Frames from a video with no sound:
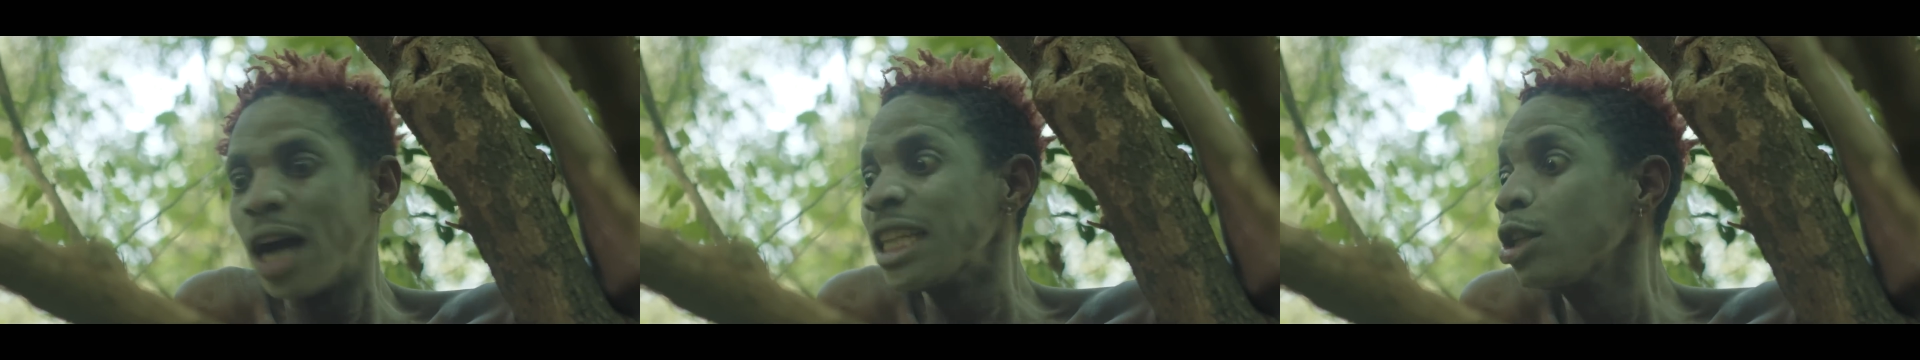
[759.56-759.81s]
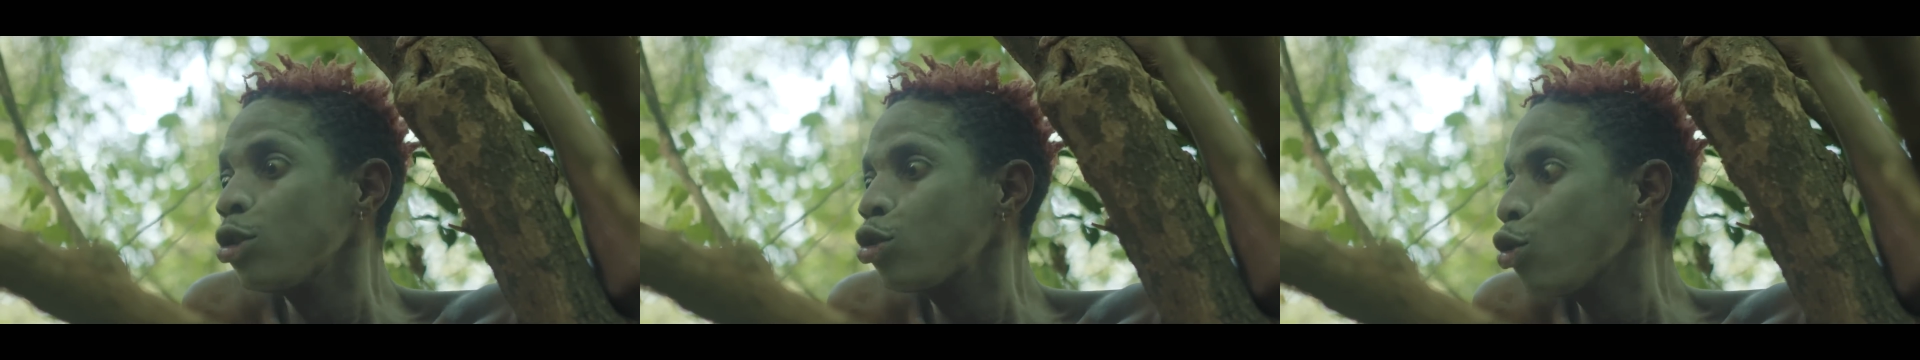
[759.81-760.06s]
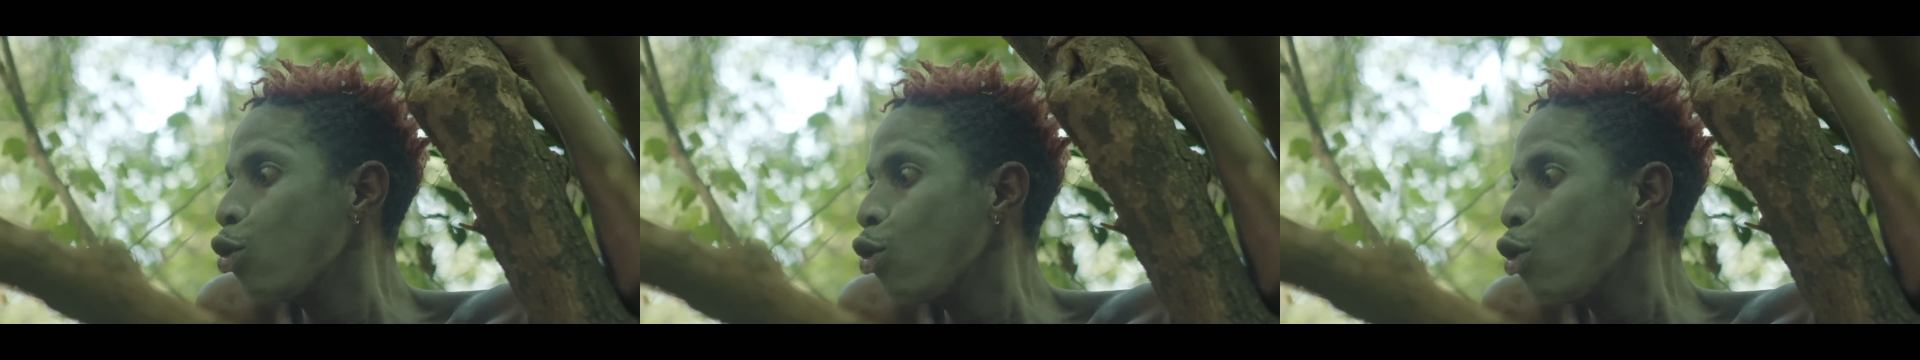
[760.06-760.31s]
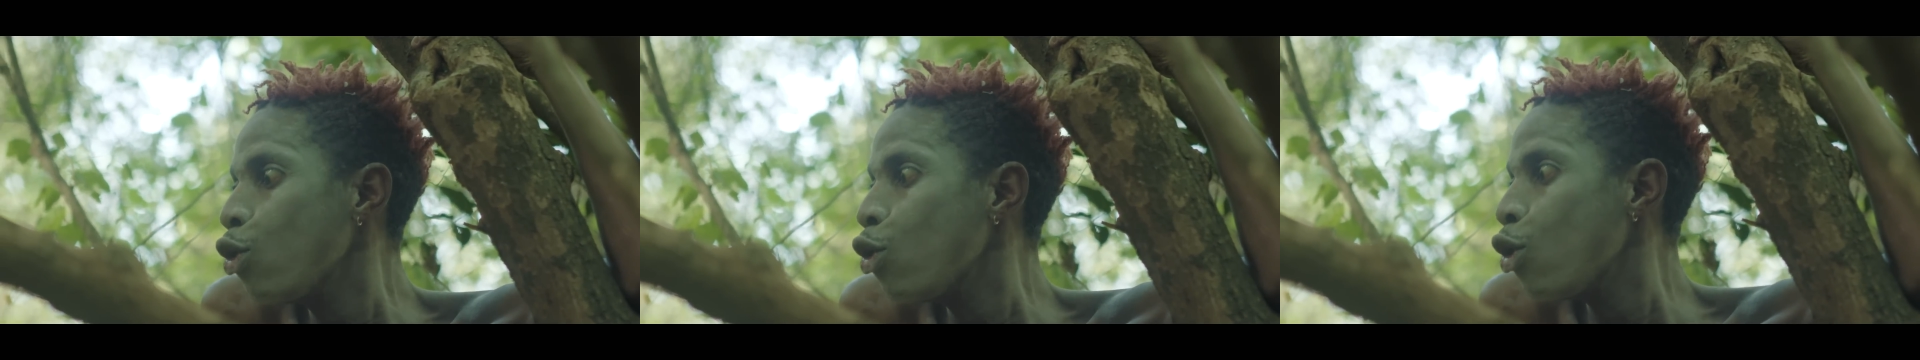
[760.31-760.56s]
I need you
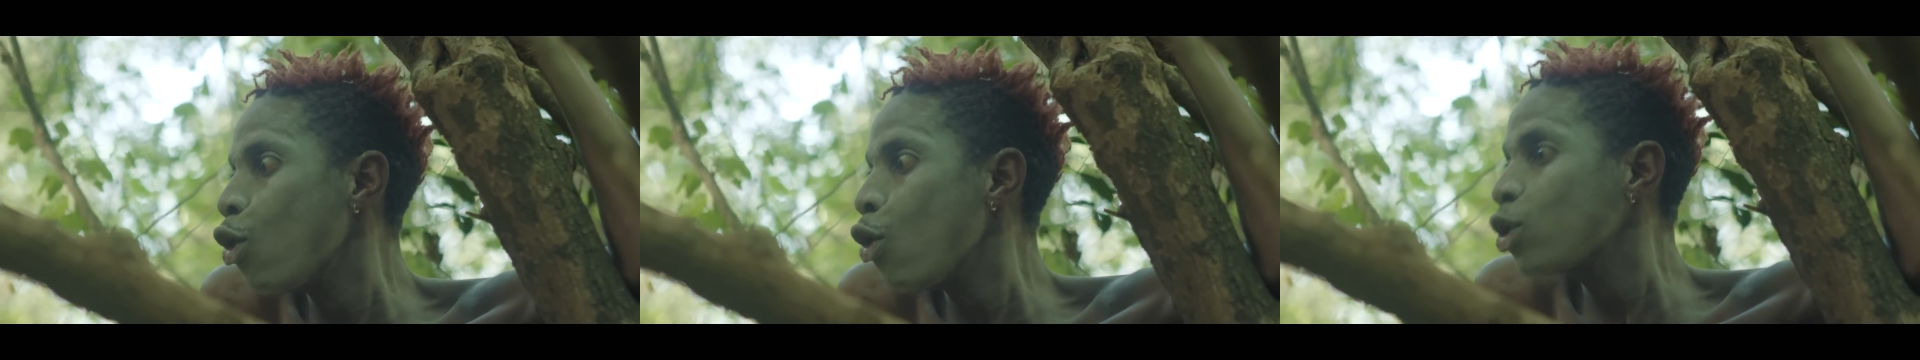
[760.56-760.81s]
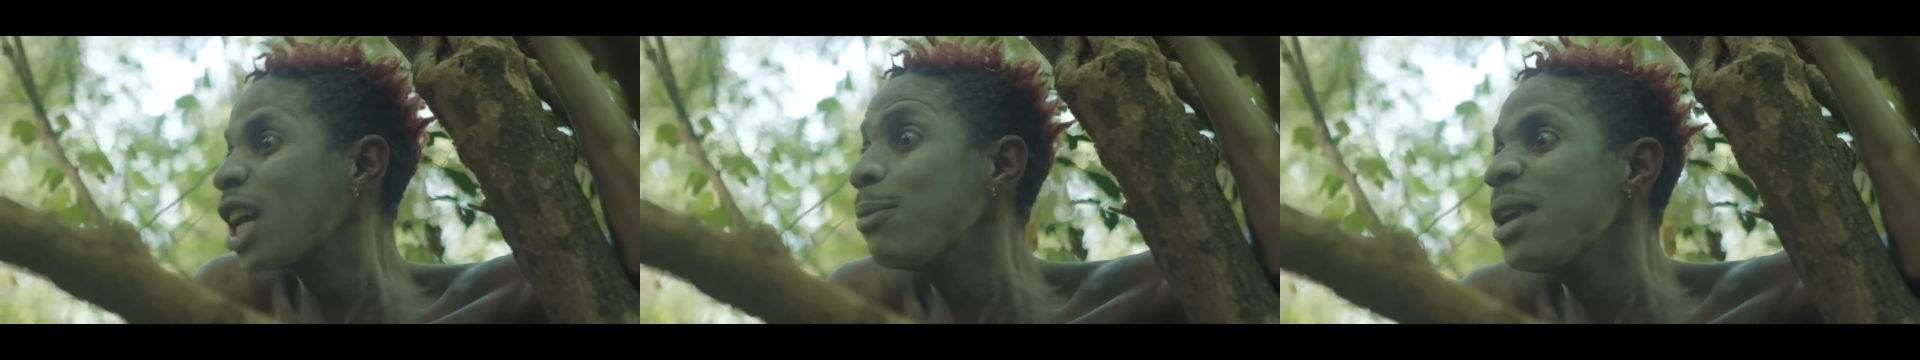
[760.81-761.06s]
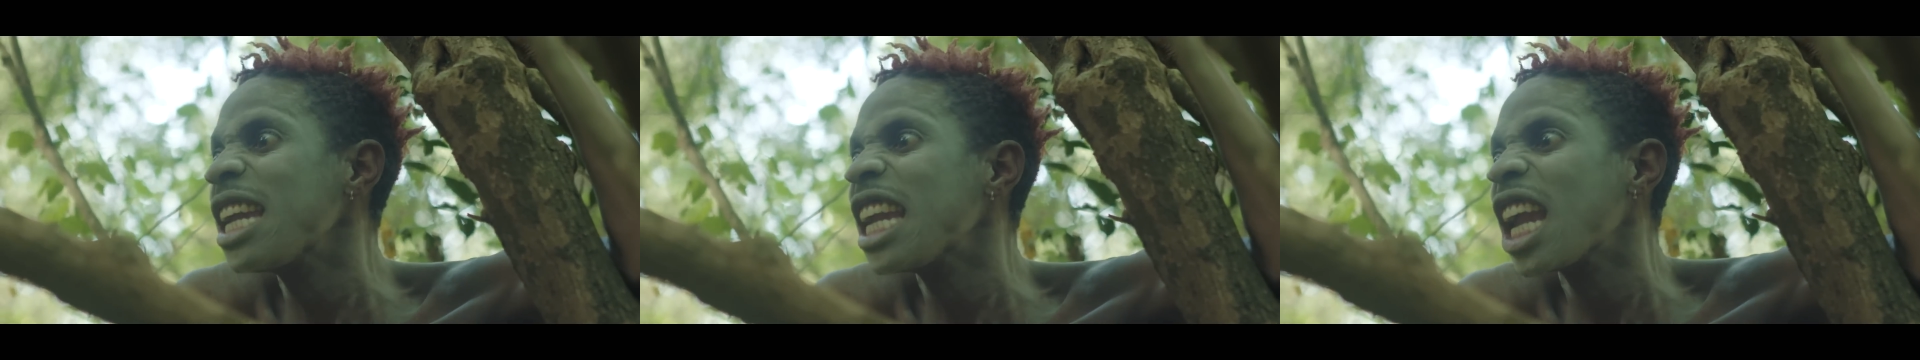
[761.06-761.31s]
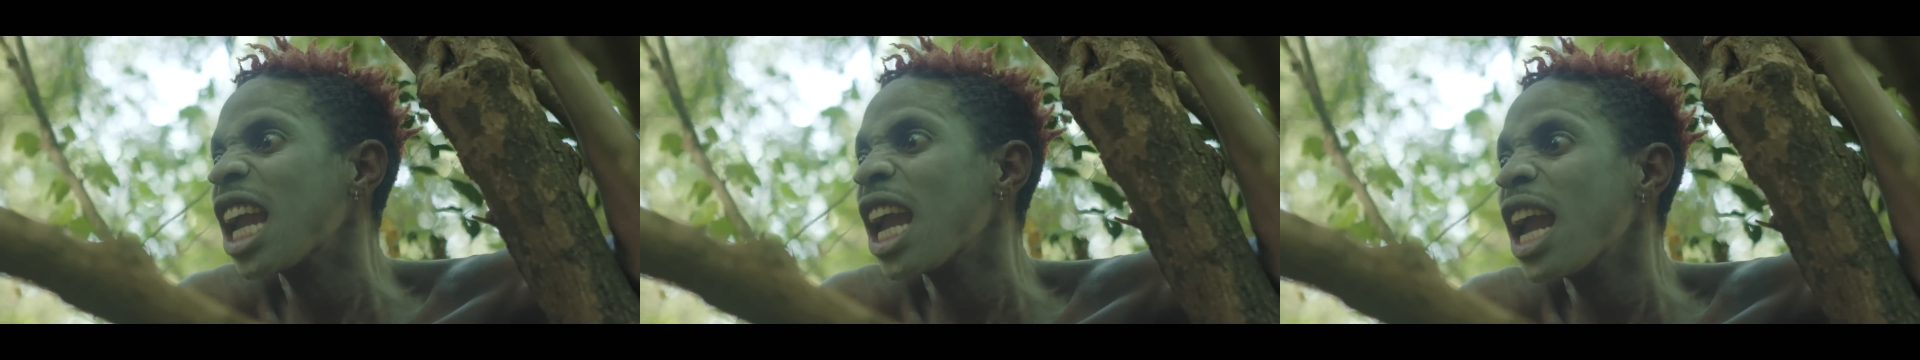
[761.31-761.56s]
to tell me.
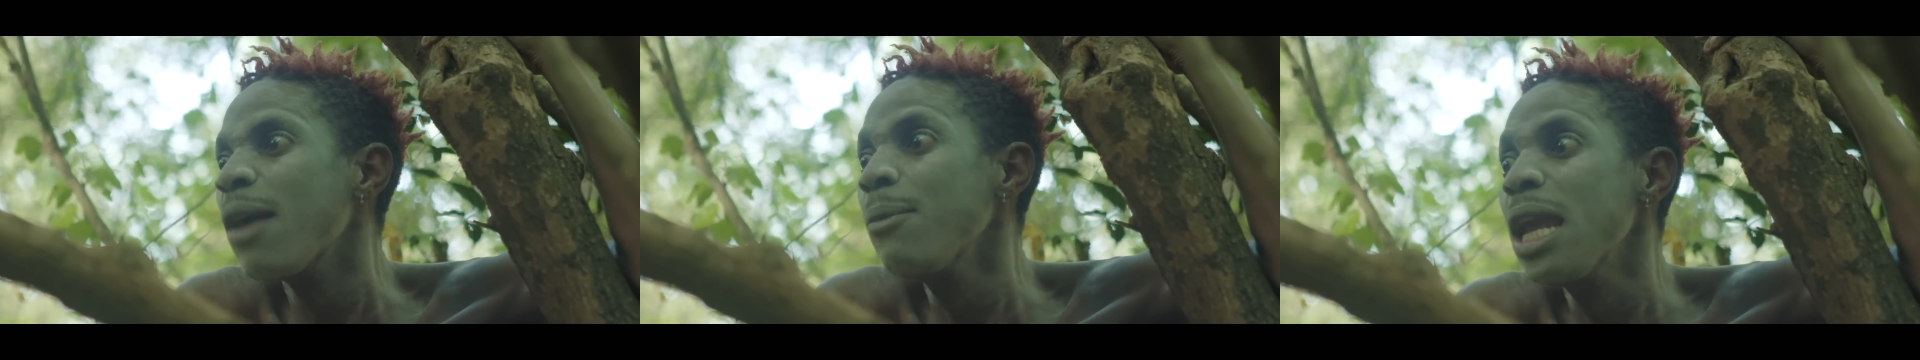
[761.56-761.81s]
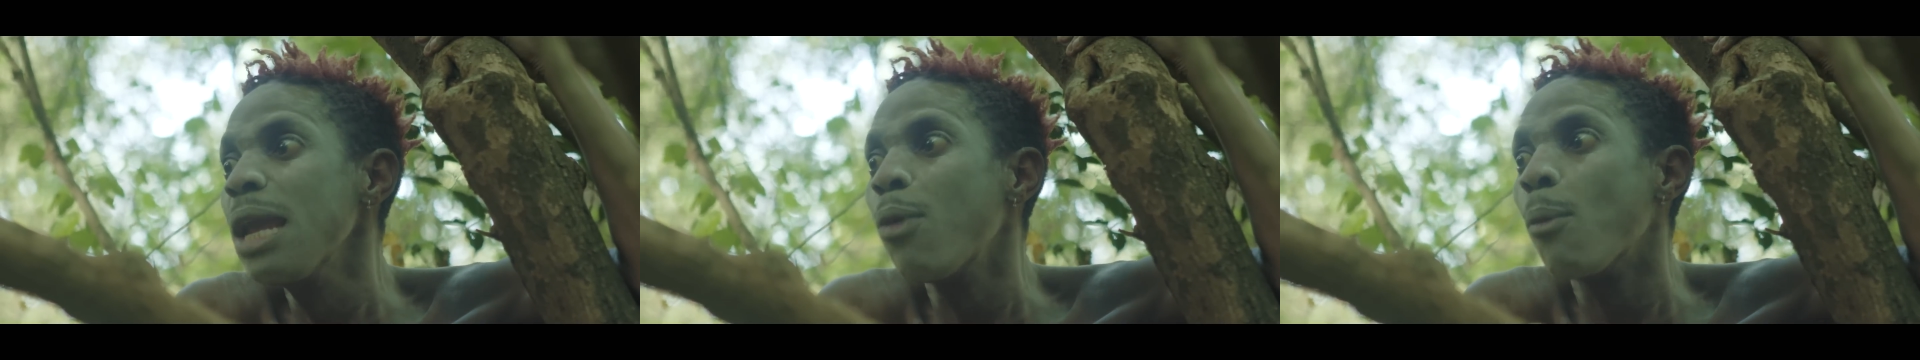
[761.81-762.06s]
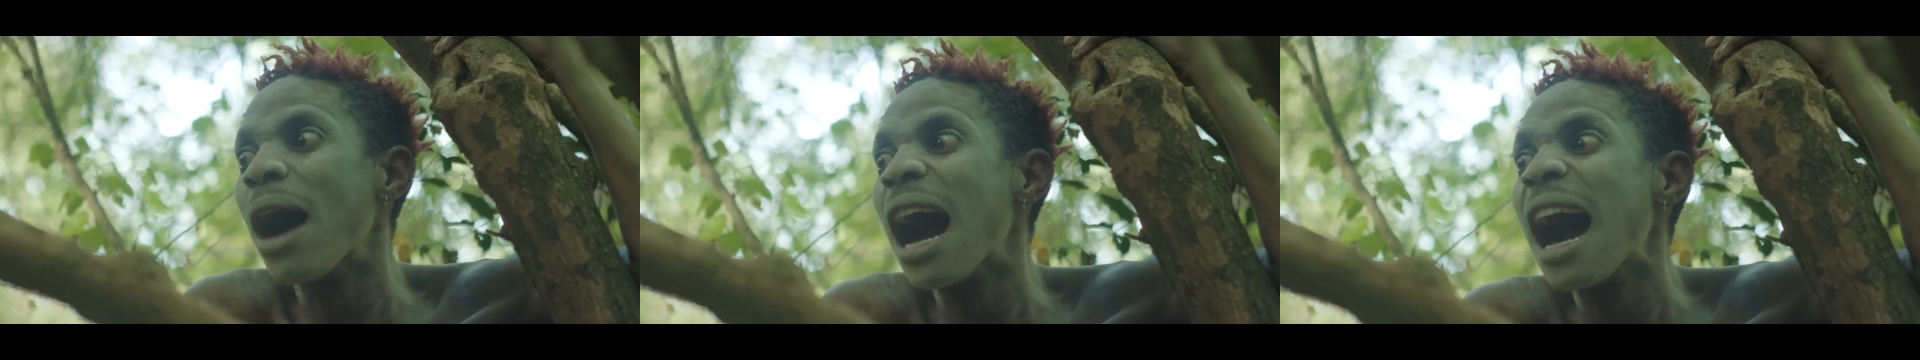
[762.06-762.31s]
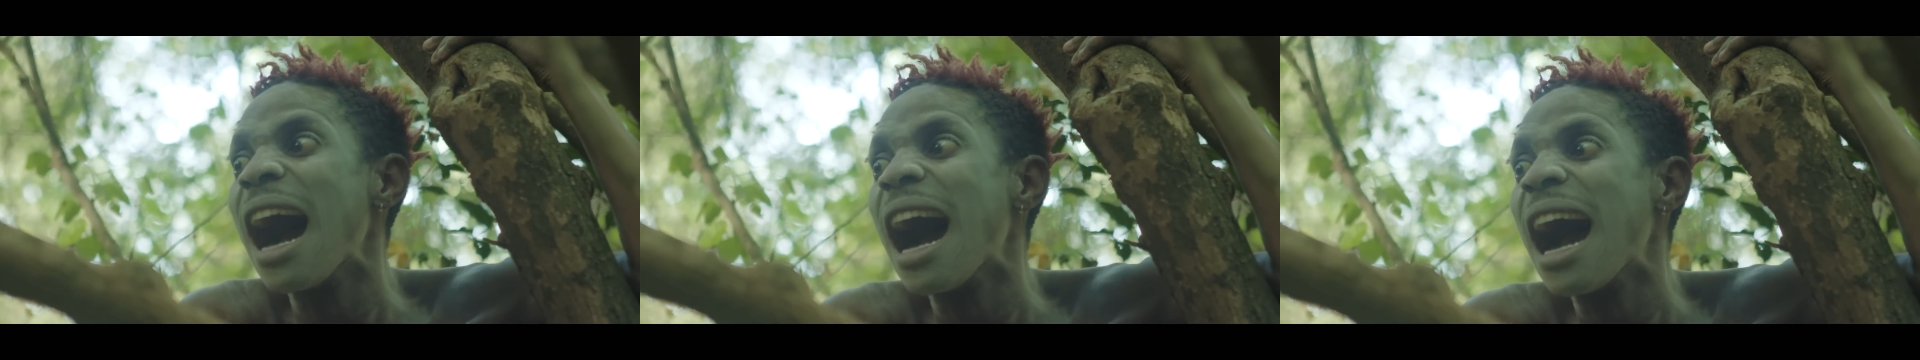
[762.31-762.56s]
Me,
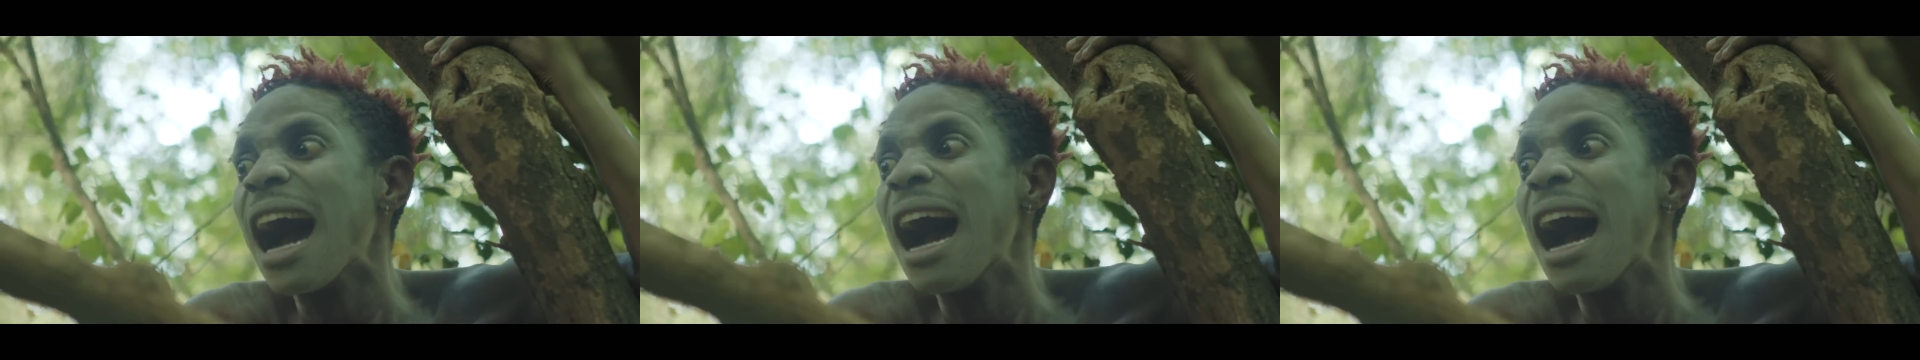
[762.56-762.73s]
Papa.